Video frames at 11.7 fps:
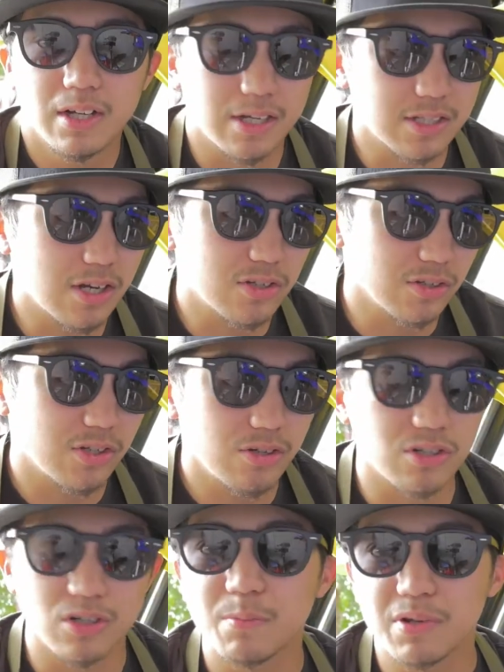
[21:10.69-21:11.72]
Essentially, you
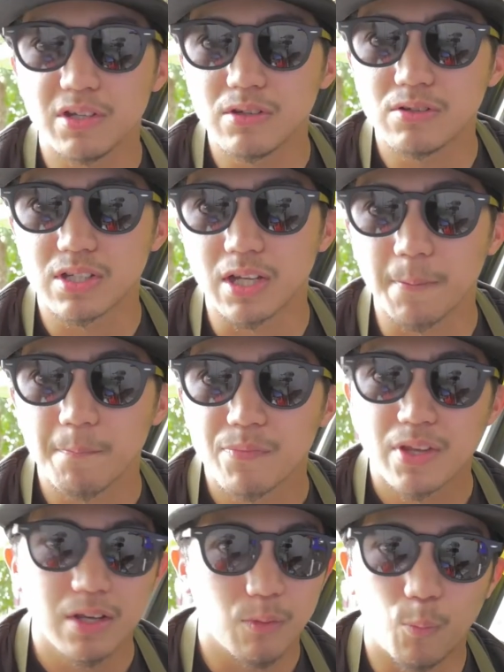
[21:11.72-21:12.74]
should be
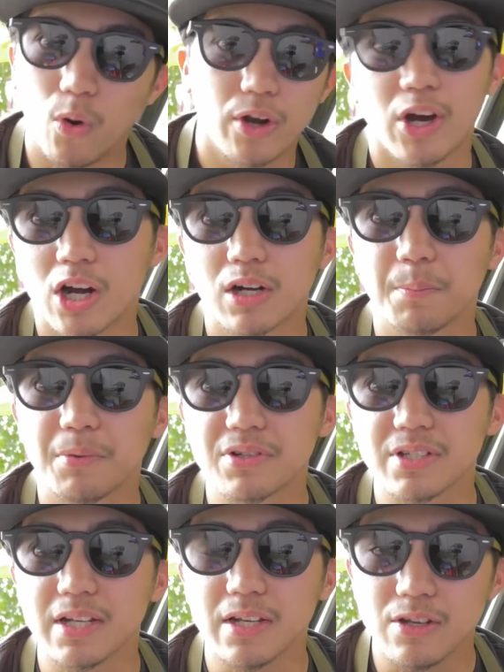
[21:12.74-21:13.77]
using one hundred
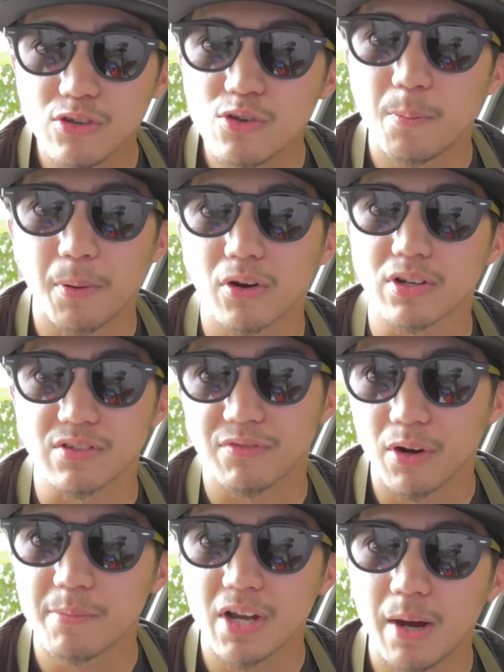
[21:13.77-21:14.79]
percent new parts
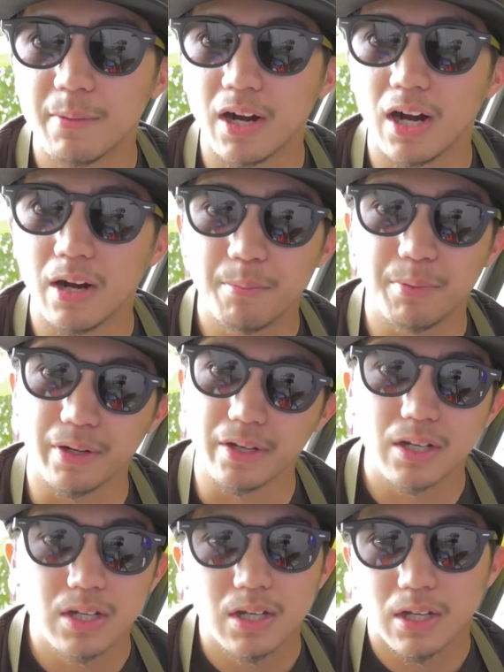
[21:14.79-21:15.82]
from Yamaha, but,
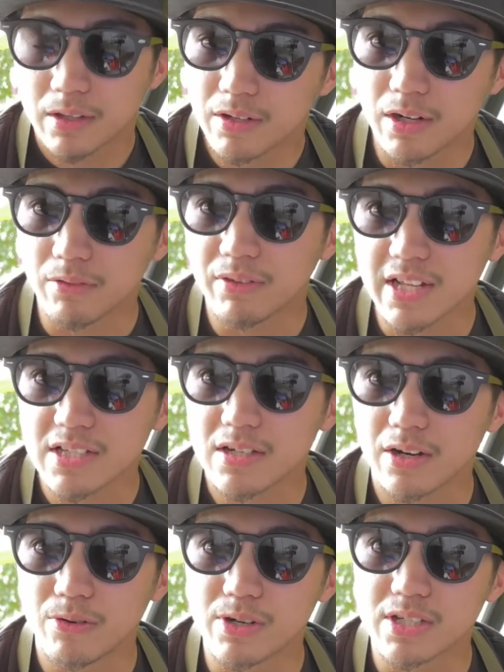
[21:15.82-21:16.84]
you know, that's
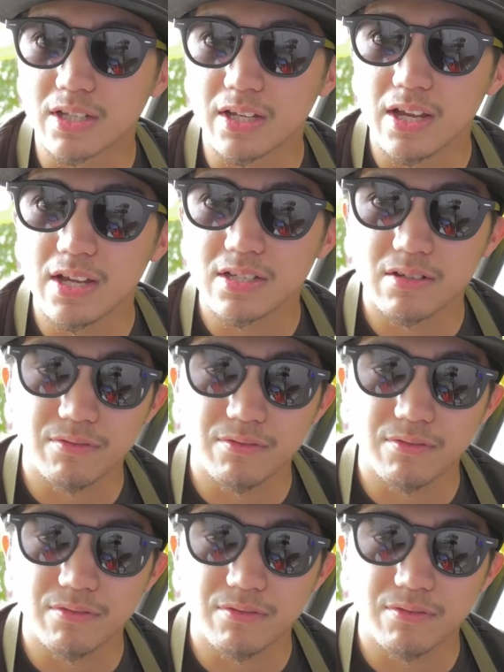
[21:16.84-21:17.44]
not always the case.